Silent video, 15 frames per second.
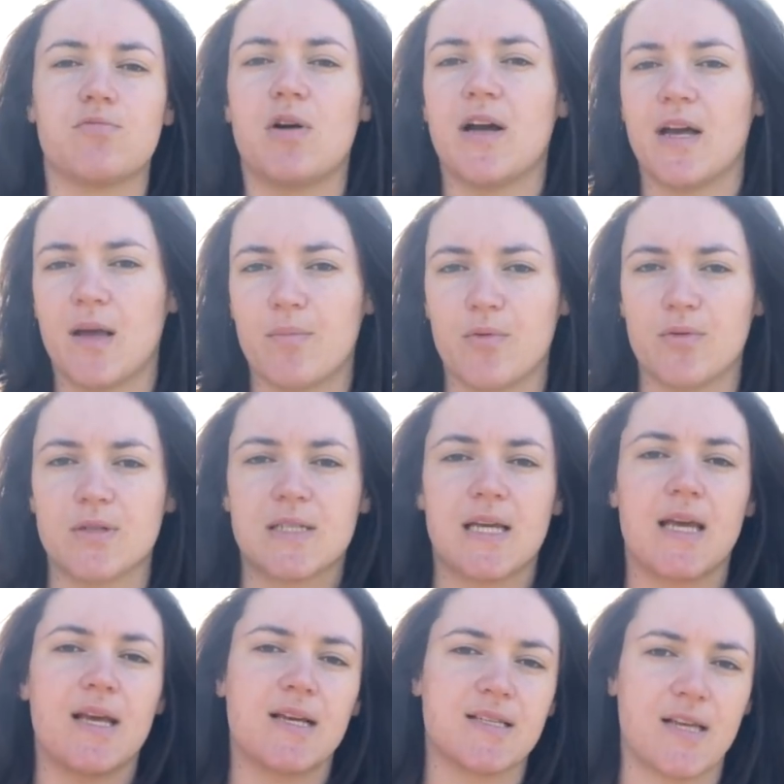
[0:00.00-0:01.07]
why I bought
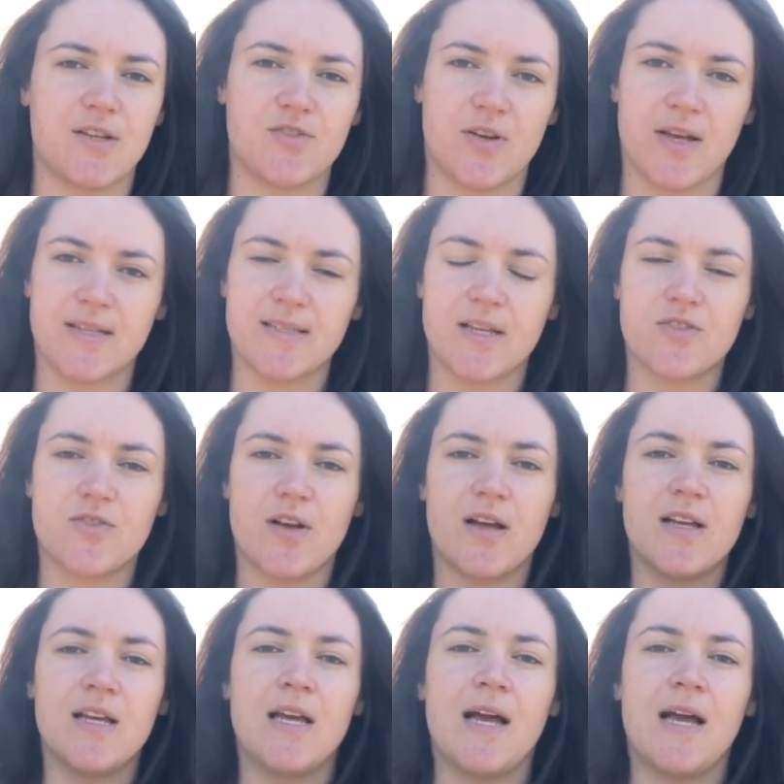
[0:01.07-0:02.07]
it, etc, etc.